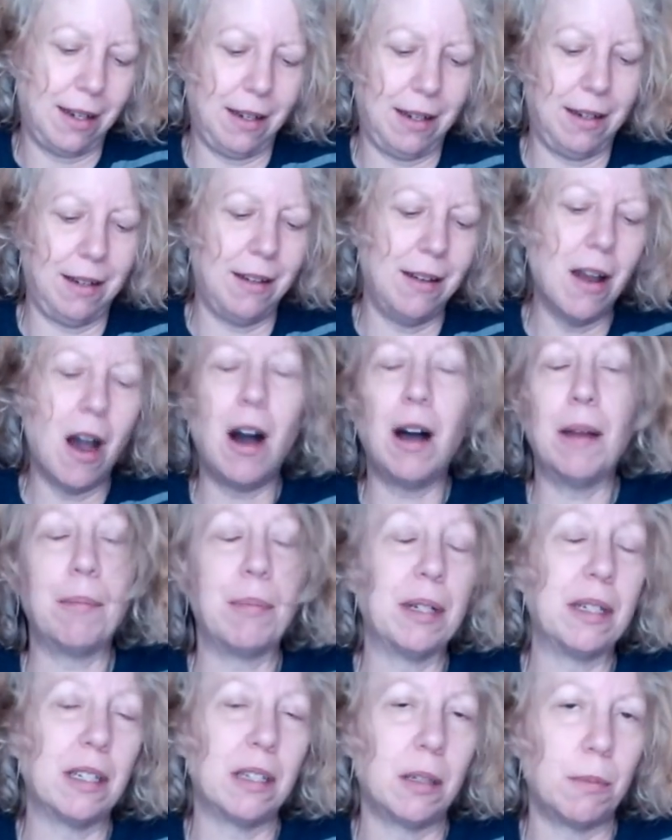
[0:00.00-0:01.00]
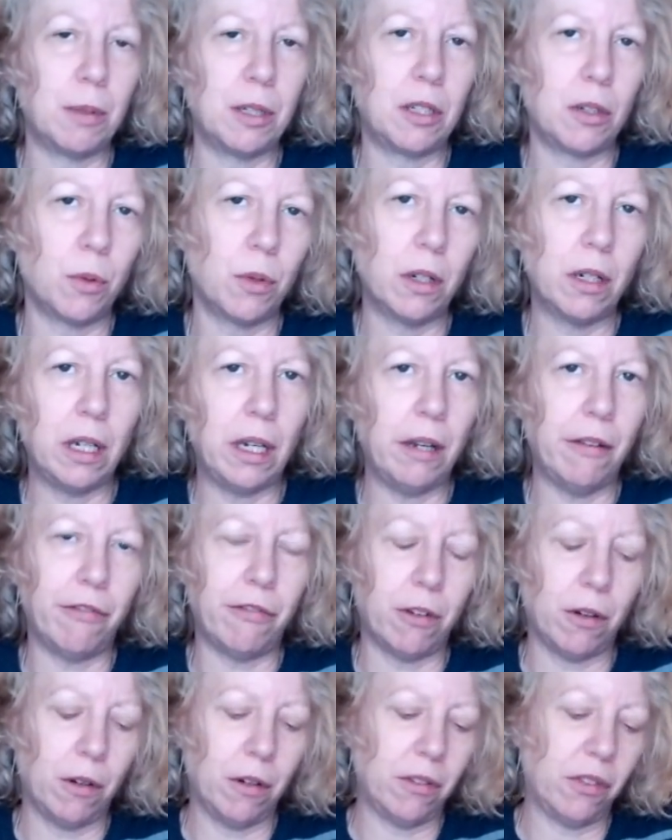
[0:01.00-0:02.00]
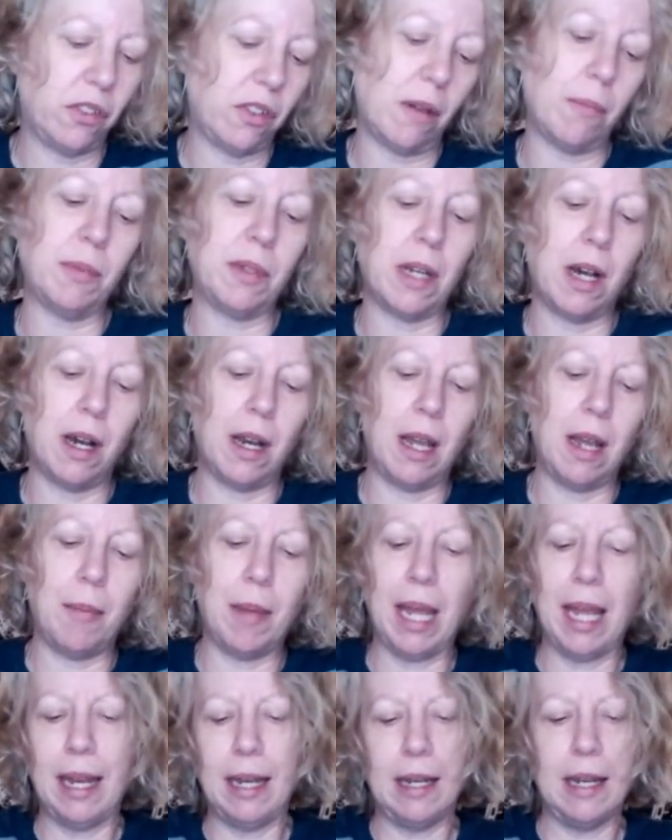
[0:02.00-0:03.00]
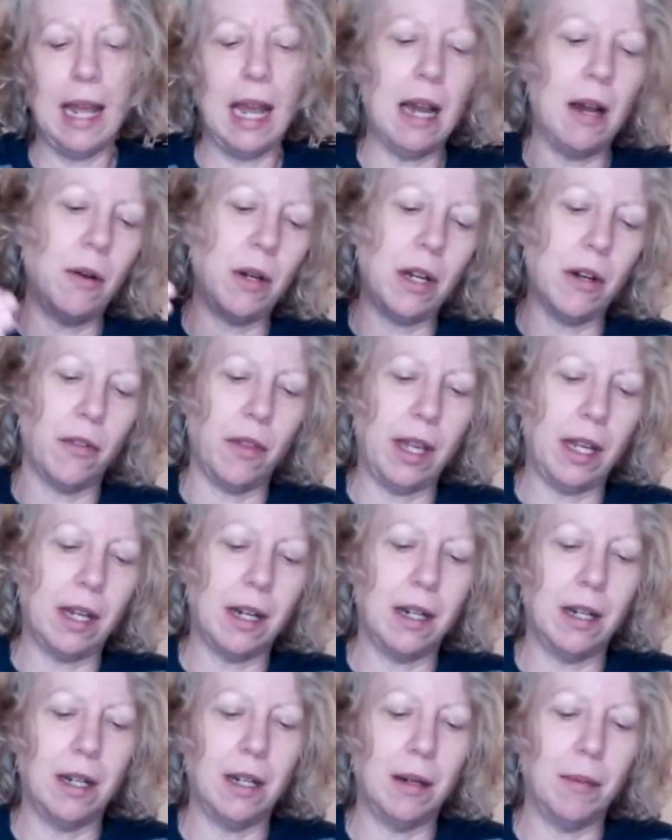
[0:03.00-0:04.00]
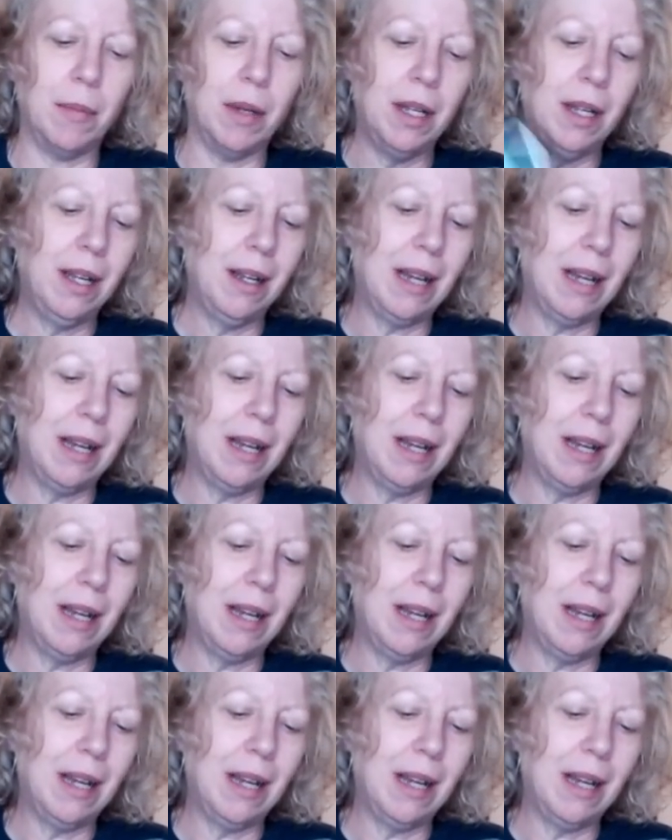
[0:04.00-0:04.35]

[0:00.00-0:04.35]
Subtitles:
non-participatory for some time, and now here they come.